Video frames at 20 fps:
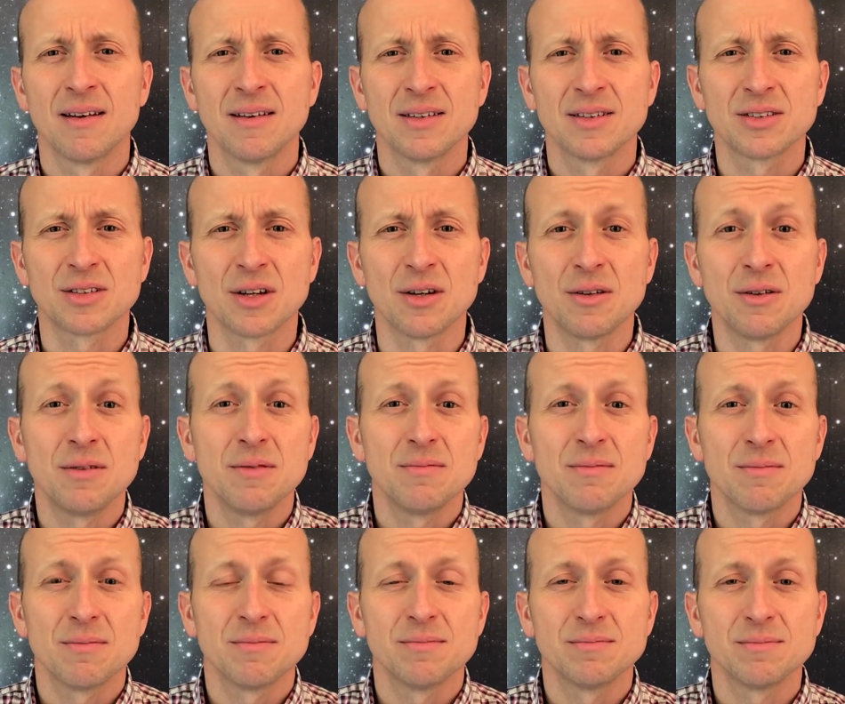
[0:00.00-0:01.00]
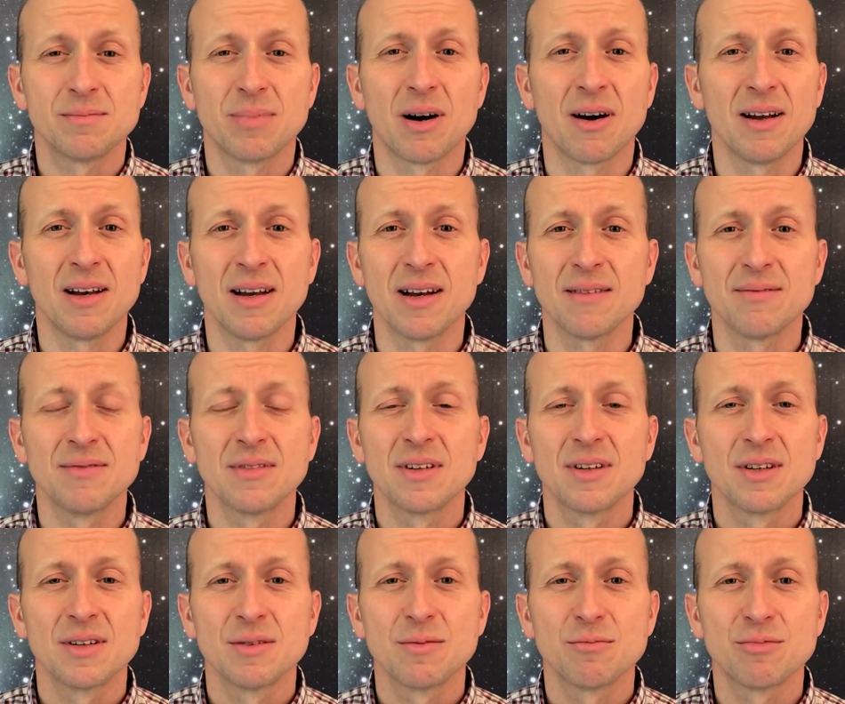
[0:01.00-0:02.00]
So Pilate
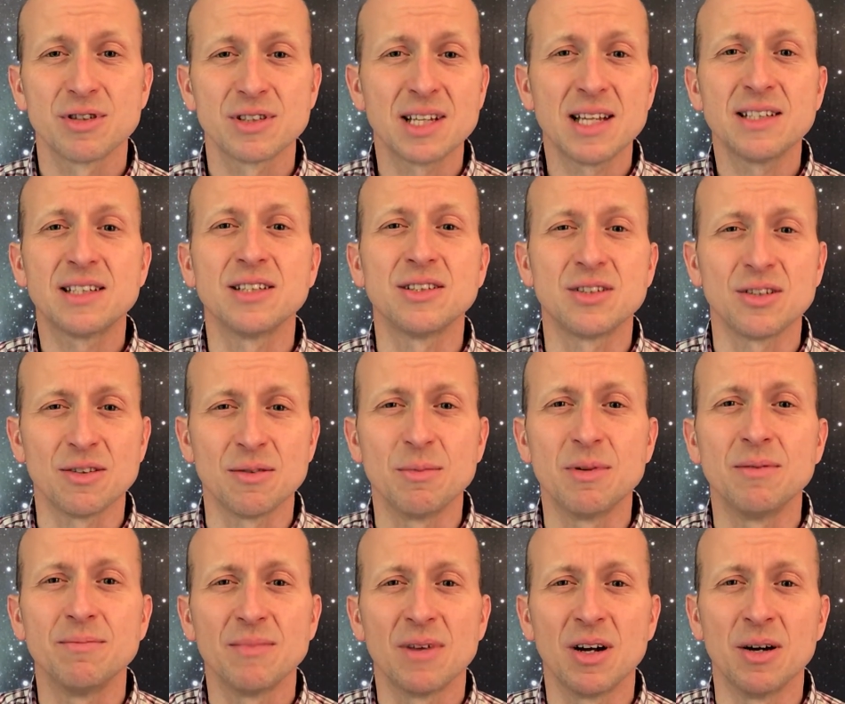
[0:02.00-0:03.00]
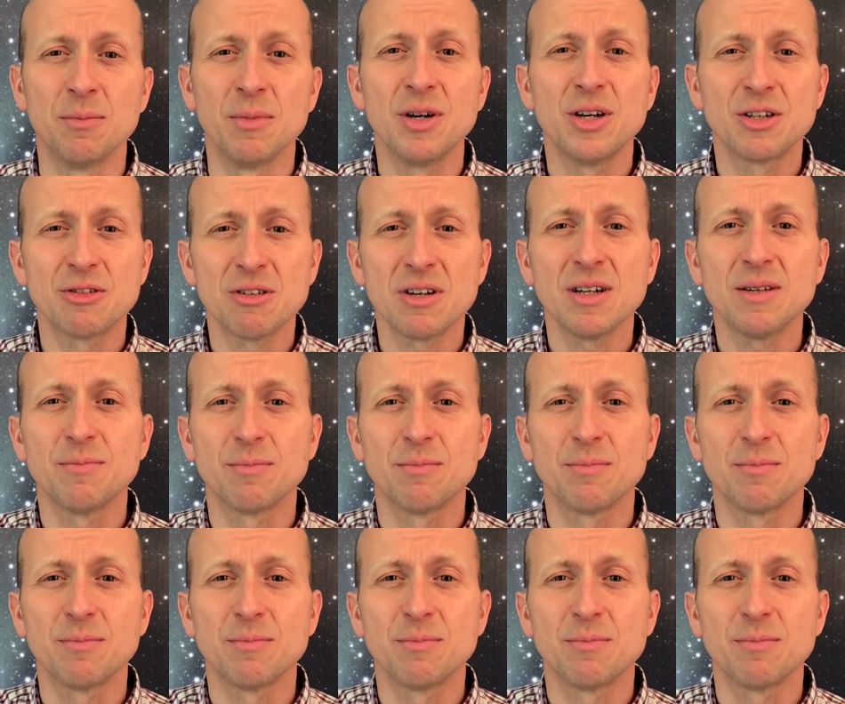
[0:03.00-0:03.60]
presented to them a murderer,